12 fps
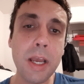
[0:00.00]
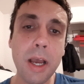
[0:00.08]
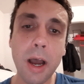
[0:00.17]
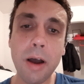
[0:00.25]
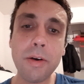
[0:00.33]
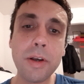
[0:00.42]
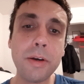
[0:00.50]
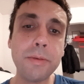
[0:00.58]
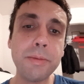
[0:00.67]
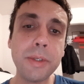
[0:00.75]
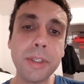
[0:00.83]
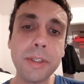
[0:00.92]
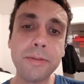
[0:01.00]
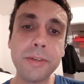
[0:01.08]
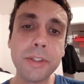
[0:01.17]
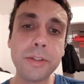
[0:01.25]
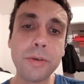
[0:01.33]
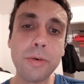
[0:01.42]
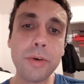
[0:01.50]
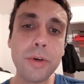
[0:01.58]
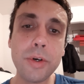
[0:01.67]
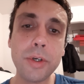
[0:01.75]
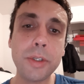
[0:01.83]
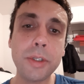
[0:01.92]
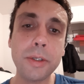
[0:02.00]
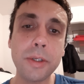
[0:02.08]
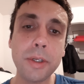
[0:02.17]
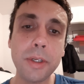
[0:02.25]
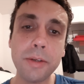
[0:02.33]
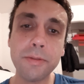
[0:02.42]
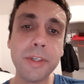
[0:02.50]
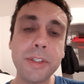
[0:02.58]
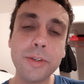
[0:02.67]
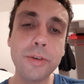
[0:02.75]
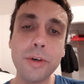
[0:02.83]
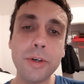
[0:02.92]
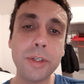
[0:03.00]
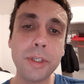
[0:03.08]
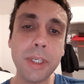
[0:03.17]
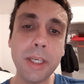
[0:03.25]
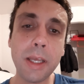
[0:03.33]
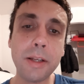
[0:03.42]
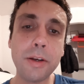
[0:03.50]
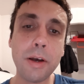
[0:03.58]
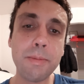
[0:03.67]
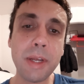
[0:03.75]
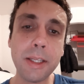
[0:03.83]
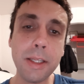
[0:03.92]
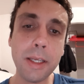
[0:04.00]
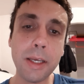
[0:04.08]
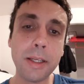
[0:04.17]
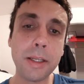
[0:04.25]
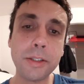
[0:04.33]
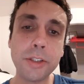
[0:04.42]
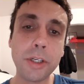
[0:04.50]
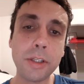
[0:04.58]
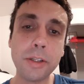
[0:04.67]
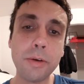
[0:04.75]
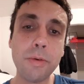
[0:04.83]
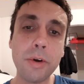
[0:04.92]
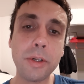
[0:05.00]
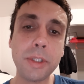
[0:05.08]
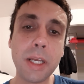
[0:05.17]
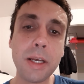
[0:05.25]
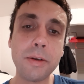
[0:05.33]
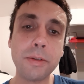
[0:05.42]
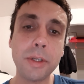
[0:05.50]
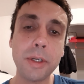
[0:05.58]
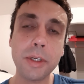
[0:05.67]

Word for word: how come if he's so good, if he's good, he can come at the end and shut the world down?